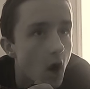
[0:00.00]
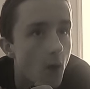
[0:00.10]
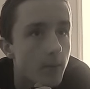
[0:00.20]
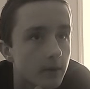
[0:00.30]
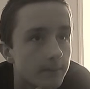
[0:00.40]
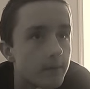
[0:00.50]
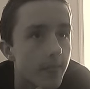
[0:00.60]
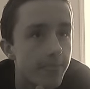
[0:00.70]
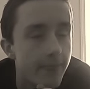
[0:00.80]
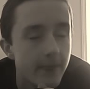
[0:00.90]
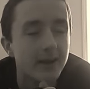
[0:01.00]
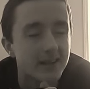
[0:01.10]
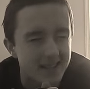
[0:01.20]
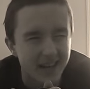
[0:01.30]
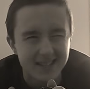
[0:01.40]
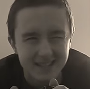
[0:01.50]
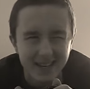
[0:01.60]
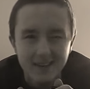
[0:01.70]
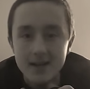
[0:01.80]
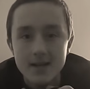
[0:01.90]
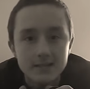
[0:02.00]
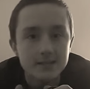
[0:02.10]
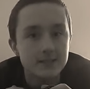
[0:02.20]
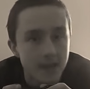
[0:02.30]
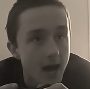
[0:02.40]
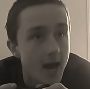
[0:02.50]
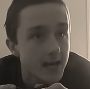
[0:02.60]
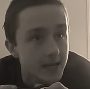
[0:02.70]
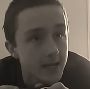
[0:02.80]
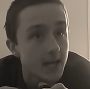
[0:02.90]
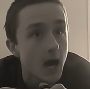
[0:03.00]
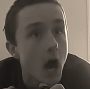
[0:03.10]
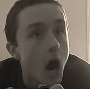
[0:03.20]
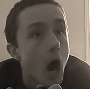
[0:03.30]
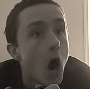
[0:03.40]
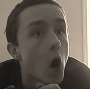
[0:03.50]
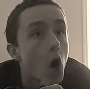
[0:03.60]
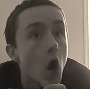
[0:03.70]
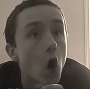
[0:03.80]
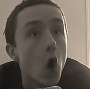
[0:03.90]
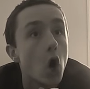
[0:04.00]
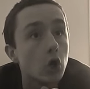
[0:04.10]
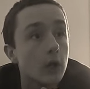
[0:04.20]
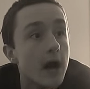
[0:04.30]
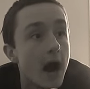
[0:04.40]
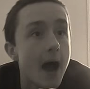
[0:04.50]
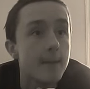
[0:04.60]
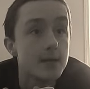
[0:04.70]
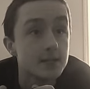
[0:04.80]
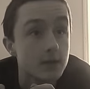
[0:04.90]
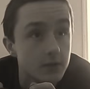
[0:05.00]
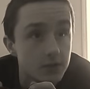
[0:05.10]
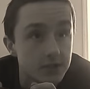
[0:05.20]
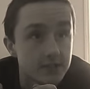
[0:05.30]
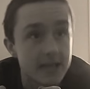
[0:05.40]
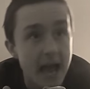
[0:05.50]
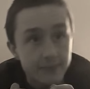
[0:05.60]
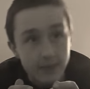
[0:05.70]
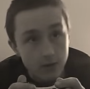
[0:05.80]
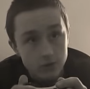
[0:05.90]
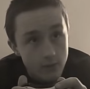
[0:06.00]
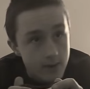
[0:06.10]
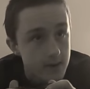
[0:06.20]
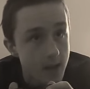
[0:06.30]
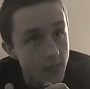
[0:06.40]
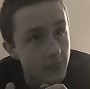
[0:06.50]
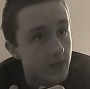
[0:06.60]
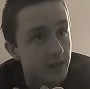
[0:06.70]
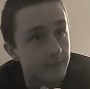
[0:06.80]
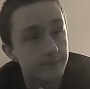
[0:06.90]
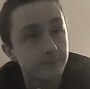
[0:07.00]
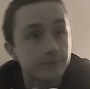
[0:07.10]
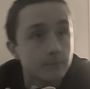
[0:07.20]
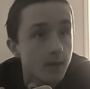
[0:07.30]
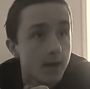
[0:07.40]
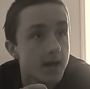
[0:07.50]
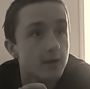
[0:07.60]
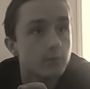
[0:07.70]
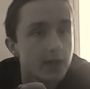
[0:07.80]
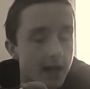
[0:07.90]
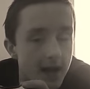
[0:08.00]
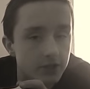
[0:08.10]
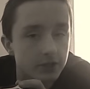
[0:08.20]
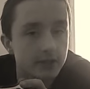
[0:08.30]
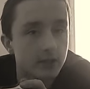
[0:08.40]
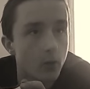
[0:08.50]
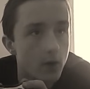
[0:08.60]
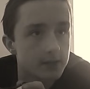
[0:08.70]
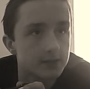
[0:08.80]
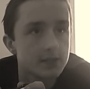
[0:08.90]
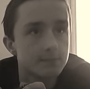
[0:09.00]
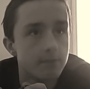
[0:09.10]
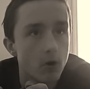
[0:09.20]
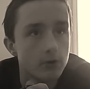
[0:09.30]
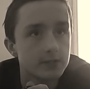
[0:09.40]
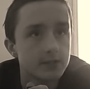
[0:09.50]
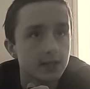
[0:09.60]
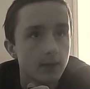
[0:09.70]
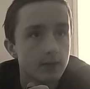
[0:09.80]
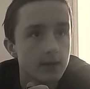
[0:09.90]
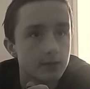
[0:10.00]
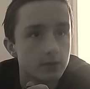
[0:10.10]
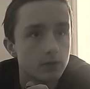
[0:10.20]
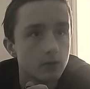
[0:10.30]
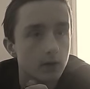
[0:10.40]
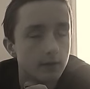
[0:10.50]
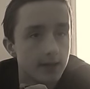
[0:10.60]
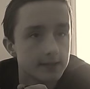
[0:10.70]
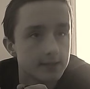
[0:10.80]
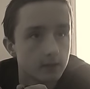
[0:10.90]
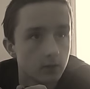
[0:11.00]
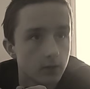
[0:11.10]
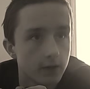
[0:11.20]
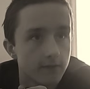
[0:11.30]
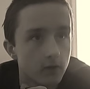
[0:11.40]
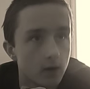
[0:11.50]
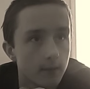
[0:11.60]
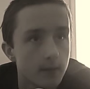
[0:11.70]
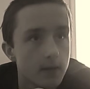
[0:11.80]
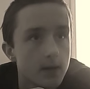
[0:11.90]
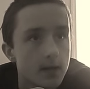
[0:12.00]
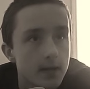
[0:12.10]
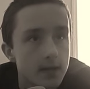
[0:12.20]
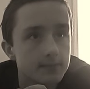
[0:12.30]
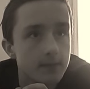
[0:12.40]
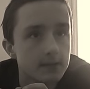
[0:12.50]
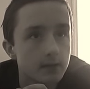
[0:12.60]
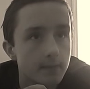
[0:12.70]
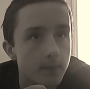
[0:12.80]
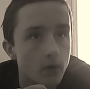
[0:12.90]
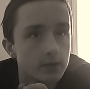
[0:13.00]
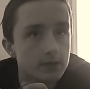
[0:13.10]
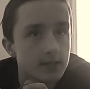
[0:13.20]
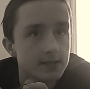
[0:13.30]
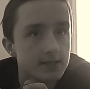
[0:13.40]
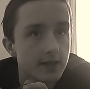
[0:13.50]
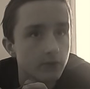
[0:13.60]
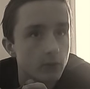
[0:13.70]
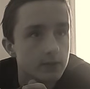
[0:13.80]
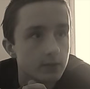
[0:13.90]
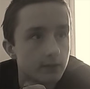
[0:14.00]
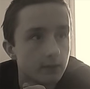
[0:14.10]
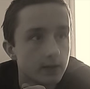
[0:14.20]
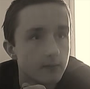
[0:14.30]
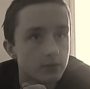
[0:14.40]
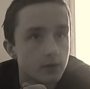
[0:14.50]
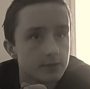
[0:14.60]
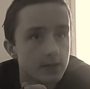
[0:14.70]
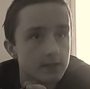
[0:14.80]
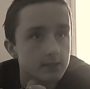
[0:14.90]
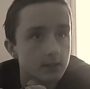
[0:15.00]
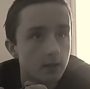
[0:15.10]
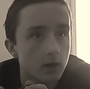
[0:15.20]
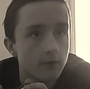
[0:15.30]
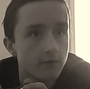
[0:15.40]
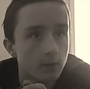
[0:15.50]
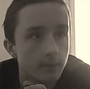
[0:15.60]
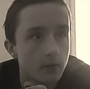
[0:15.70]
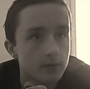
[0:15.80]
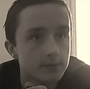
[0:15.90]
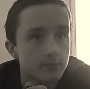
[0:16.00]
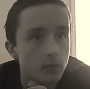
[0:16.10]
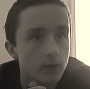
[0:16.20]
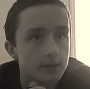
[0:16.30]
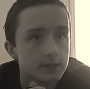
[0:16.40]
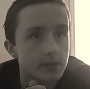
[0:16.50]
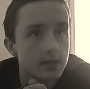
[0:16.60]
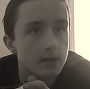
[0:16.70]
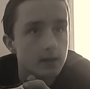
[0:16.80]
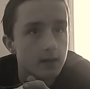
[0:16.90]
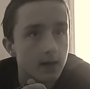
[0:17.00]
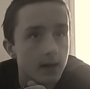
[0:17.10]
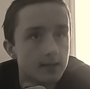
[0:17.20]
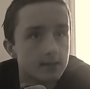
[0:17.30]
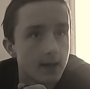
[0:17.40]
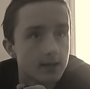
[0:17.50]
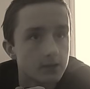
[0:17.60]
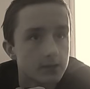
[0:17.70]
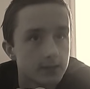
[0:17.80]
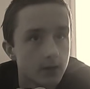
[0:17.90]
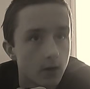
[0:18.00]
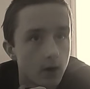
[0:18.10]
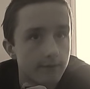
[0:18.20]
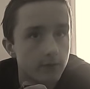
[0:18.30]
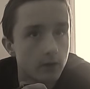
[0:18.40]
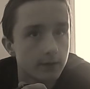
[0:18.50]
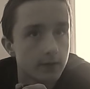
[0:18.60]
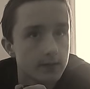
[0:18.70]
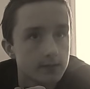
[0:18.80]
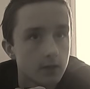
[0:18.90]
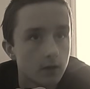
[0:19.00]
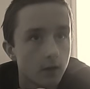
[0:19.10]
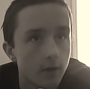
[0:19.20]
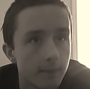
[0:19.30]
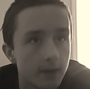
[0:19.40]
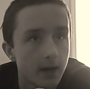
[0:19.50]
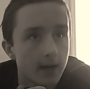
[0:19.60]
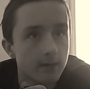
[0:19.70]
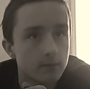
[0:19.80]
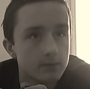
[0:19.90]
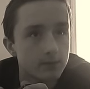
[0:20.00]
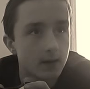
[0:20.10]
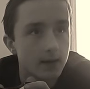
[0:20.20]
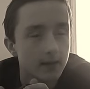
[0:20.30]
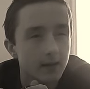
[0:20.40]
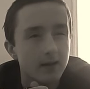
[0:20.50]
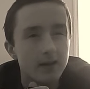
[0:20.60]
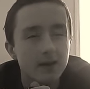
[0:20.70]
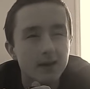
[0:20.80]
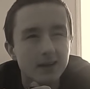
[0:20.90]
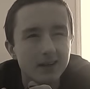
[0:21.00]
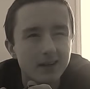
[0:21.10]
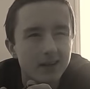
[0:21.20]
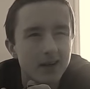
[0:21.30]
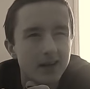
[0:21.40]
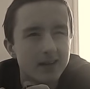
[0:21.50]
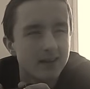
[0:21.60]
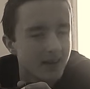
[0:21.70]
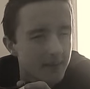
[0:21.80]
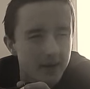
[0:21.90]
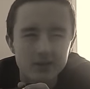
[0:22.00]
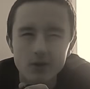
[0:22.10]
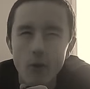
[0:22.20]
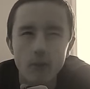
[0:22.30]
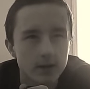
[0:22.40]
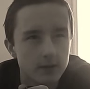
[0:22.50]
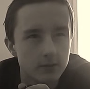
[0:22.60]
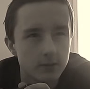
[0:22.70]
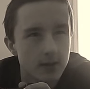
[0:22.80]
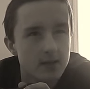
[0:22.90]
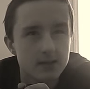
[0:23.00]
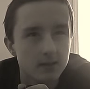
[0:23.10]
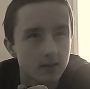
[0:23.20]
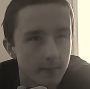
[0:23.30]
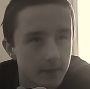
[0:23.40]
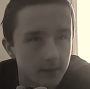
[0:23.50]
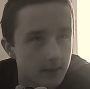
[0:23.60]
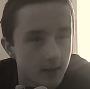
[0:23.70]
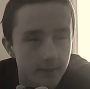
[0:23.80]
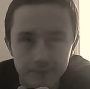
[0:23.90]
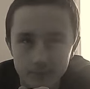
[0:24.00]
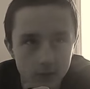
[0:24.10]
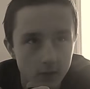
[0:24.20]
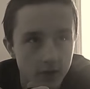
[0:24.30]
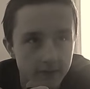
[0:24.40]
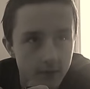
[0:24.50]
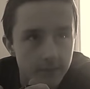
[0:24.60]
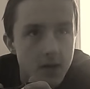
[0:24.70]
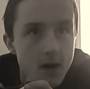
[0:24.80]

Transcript: Homework! Goddamn! Study hall! I basically just sat there doing nothing. And we actually, there was this bonus thing that we had to do called, that's Learning Farm. It's basically bonus lessons after we took the Language Arts SLO for bonus points. I actually did awful on the SLO, but I was like, God damn, I don't want to do the SLO. I mean, the Learning Farm.